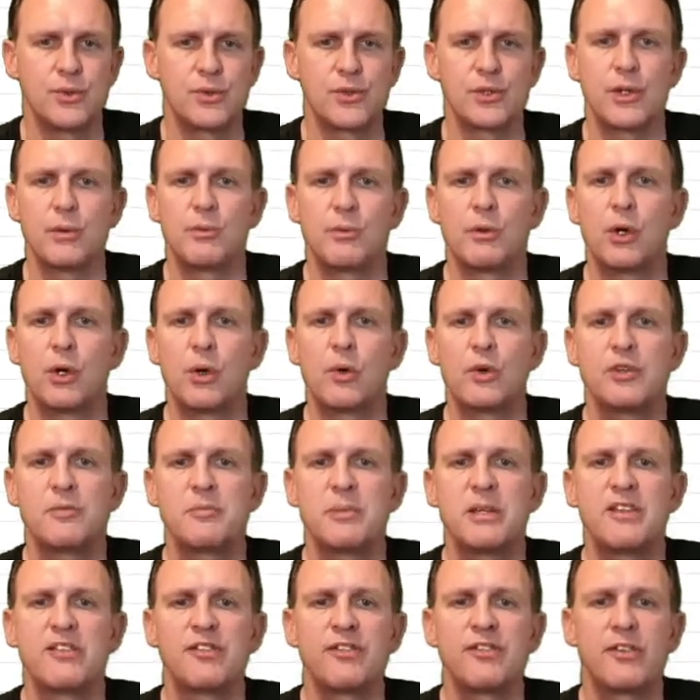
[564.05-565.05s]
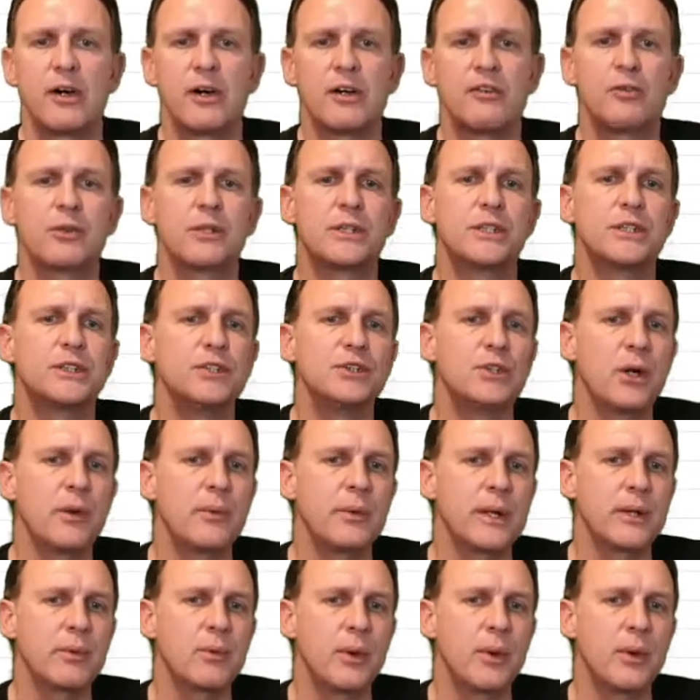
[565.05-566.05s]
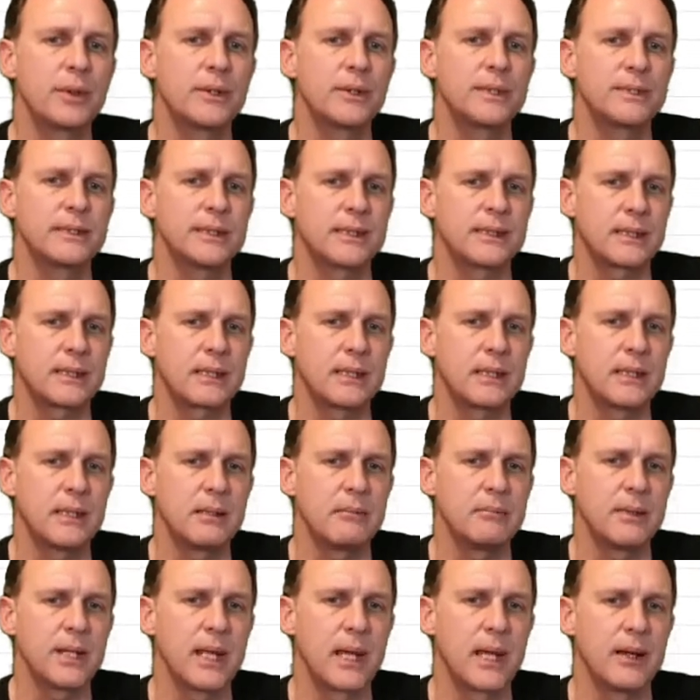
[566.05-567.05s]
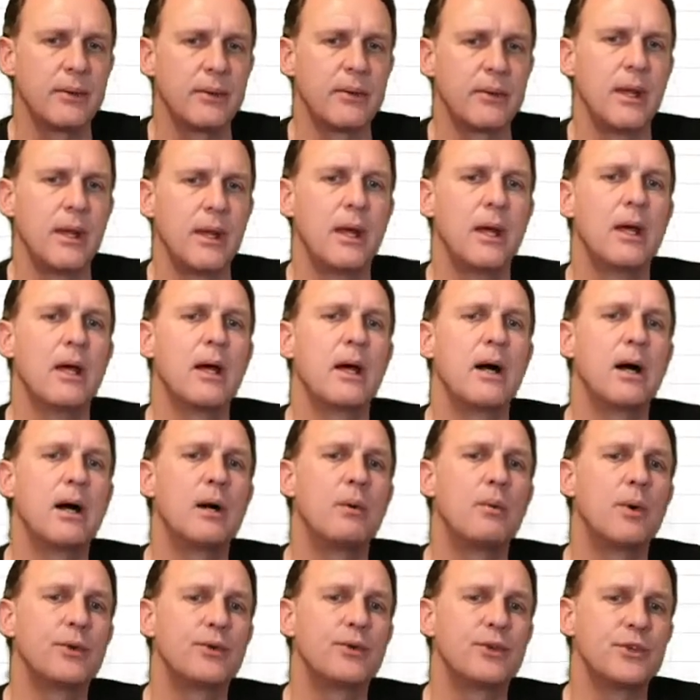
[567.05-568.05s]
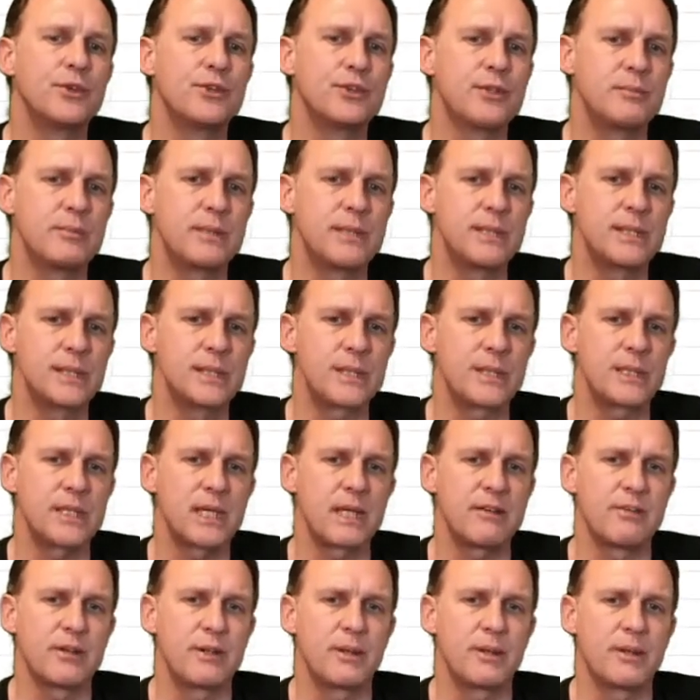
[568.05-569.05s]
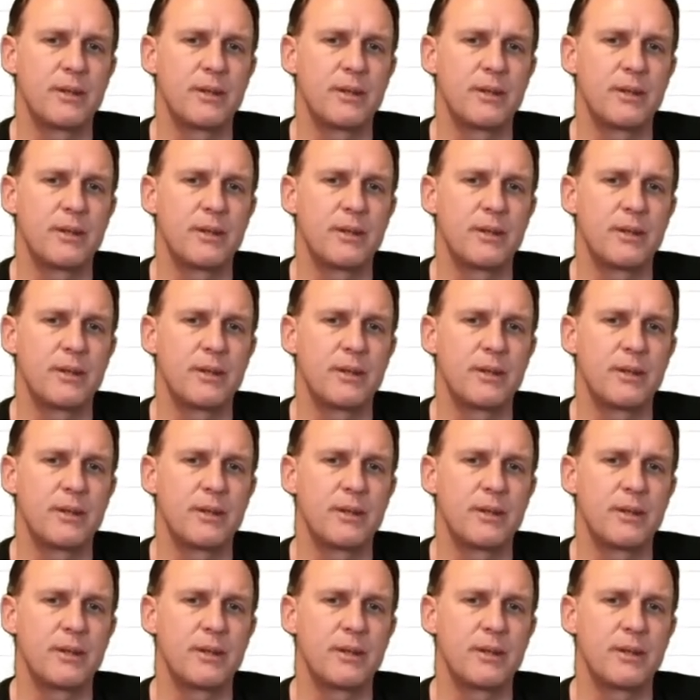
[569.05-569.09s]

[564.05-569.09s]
So it will always be the 5, which is not what I want, because as I come down, I want it to be the 7.